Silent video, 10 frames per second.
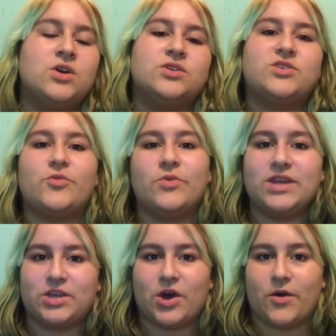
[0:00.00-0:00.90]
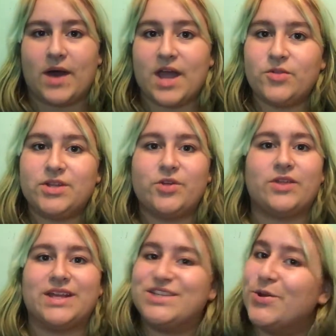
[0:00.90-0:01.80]
So we go. I only know,
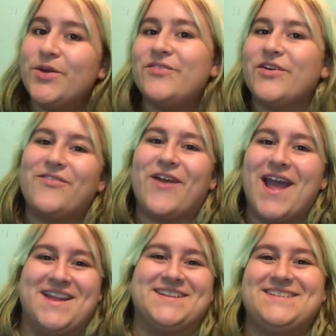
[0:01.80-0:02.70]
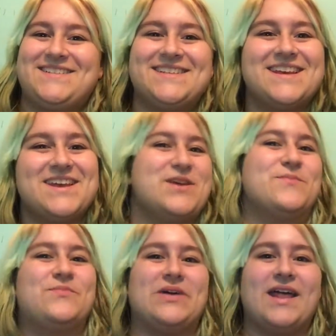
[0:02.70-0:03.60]
like, two of her friends,
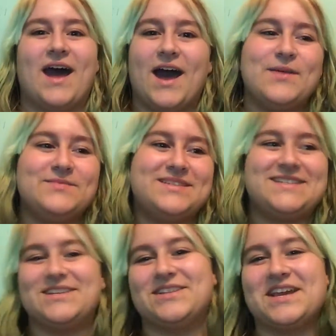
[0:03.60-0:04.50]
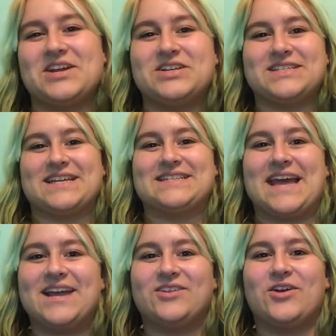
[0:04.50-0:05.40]
but I'm still there just, like,
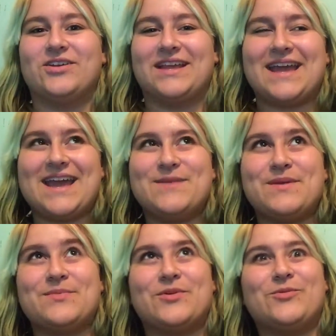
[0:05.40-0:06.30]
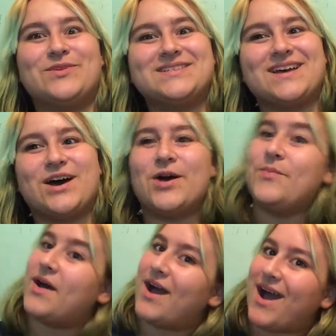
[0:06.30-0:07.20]
tagging along, like, hey, people, what's
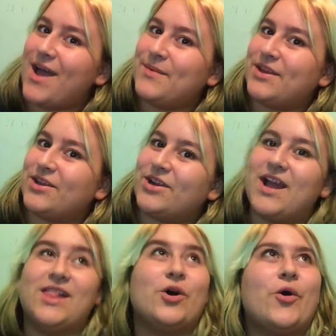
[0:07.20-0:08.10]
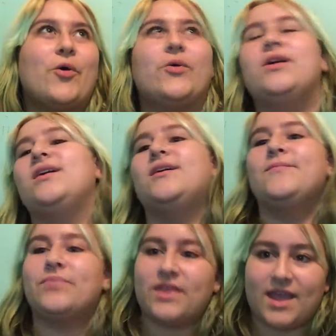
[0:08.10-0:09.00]
up? I'm here, hello.
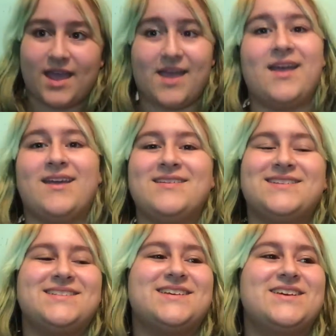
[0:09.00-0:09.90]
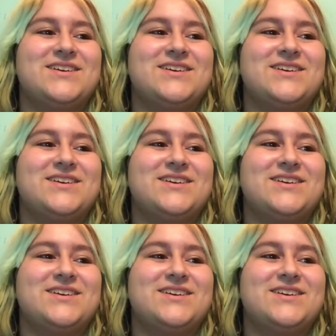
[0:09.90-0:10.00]
And